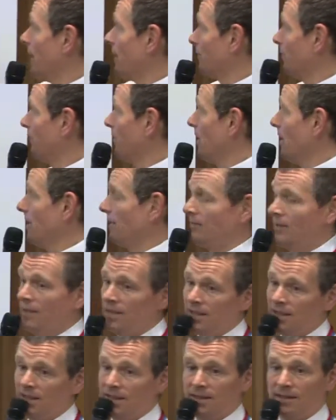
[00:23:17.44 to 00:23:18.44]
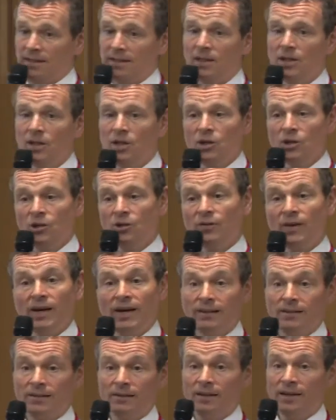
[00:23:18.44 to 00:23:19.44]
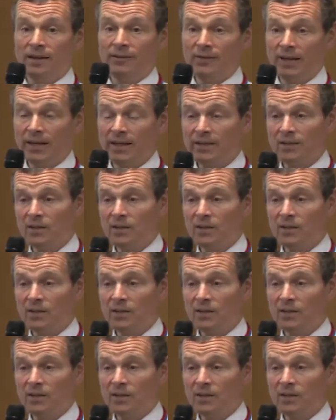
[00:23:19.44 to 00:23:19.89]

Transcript: at 5 years who've had Glivec.